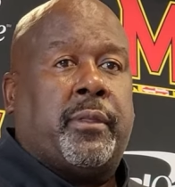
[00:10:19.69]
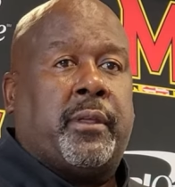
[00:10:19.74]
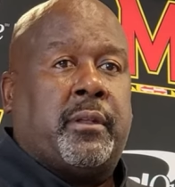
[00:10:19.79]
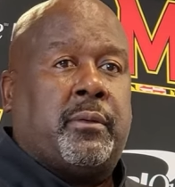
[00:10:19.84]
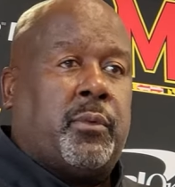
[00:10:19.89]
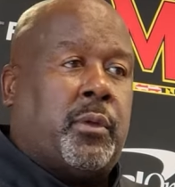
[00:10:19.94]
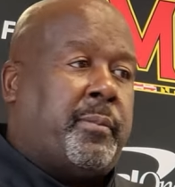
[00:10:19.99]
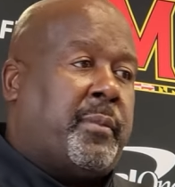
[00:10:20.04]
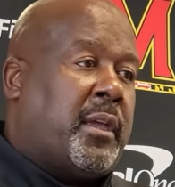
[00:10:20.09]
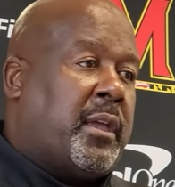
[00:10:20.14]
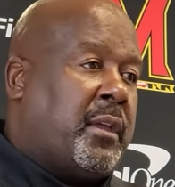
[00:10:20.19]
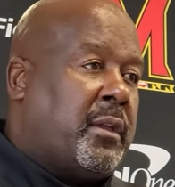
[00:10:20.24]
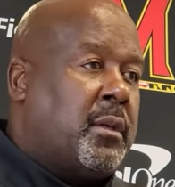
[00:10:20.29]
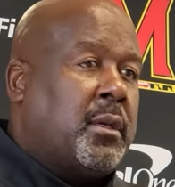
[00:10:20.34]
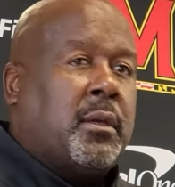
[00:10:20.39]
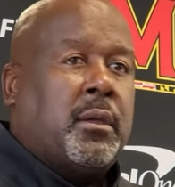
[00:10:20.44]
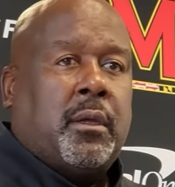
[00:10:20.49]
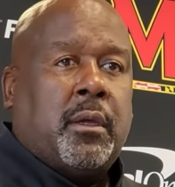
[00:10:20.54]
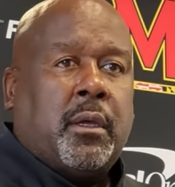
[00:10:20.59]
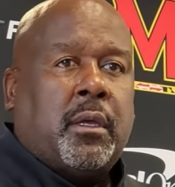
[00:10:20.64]
and we may,
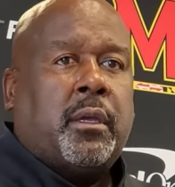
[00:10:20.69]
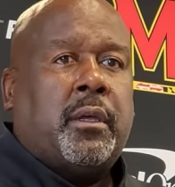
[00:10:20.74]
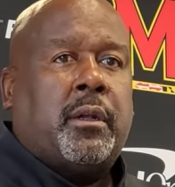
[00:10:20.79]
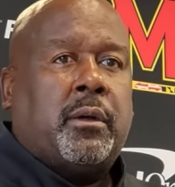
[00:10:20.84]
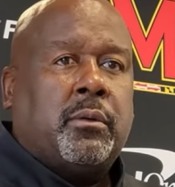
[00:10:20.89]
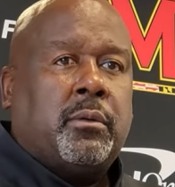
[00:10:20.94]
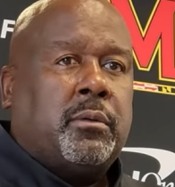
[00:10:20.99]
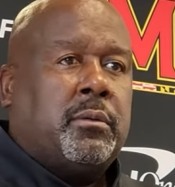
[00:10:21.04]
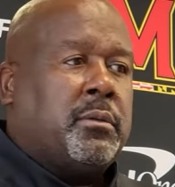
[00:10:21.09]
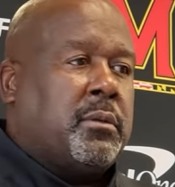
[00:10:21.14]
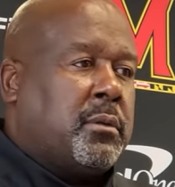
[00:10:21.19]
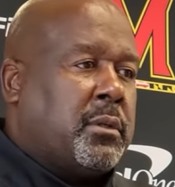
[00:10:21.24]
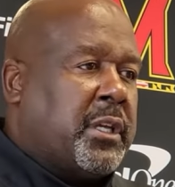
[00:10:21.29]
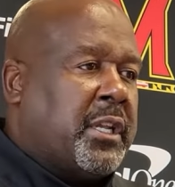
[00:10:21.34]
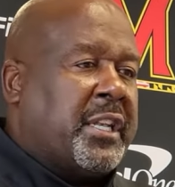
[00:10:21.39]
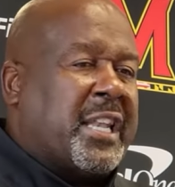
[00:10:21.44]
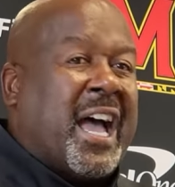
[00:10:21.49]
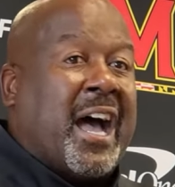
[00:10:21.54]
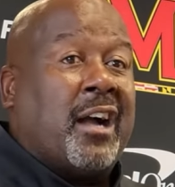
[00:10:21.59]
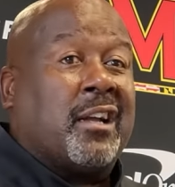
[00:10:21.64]
you know,
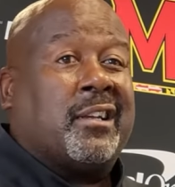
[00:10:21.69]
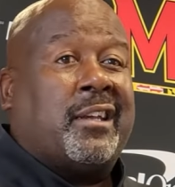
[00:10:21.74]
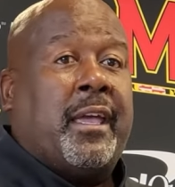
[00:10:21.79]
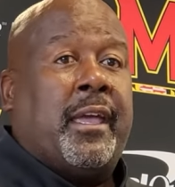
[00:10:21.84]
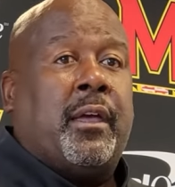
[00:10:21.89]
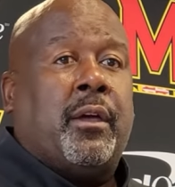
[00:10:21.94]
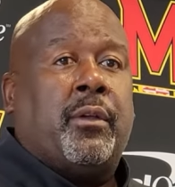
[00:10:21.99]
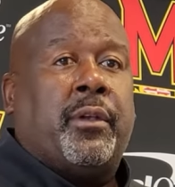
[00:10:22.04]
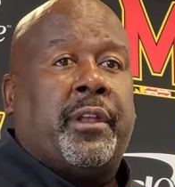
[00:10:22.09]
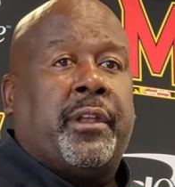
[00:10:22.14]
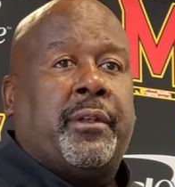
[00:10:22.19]
get knocked down.